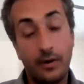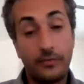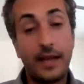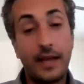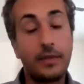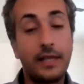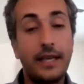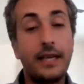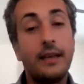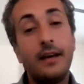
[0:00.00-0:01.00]
or a
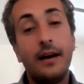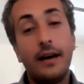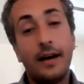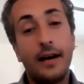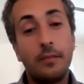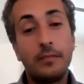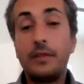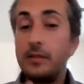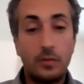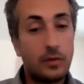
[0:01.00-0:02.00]
family
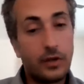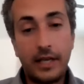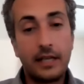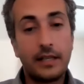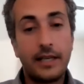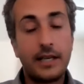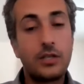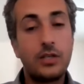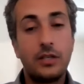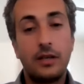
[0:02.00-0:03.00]
um, learn
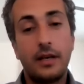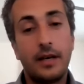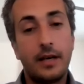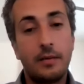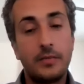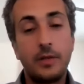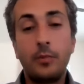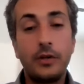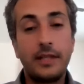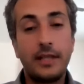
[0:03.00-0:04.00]
English, um,
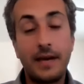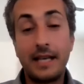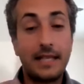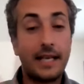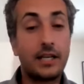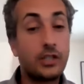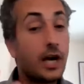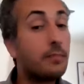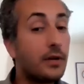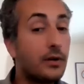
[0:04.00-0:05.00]
support them as like a
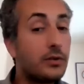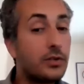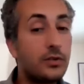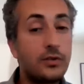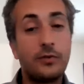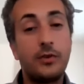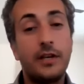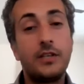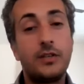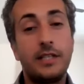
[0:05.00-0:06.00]
job coach. So if
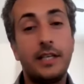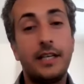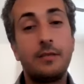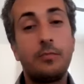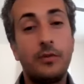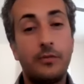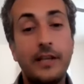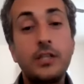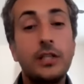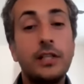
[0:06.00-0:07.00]
you're interested in
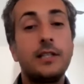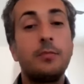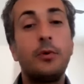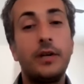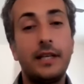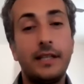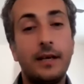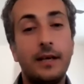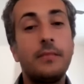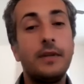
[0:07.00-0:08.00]
professionally supporting
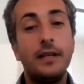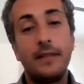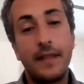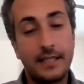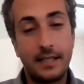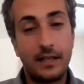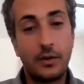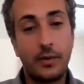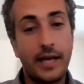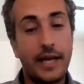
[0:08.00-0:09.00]
them, that's
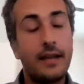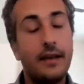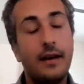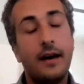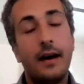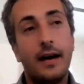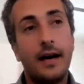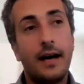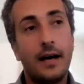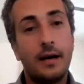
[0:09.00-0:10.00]
another way.
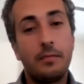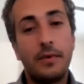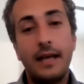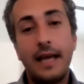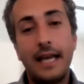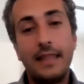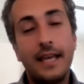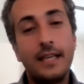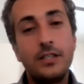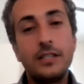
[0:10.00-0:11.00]
Um, and
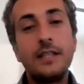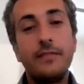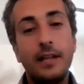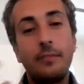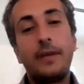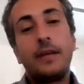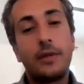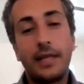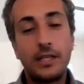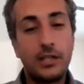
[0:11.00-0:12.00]
then just developing a
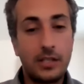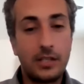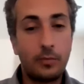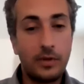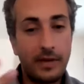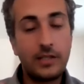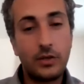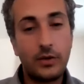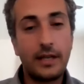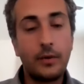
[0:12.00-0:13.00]
relationship with
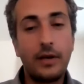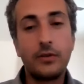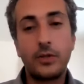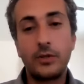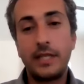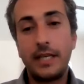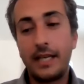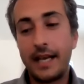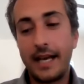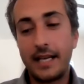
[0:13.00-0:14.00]
mentoring, we also see
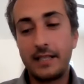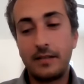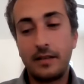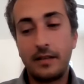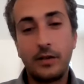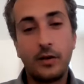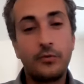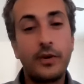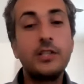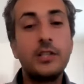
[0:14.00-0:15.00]
it as you know
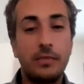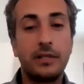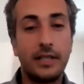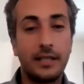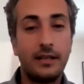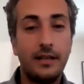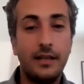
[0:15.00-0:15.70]
friendship building.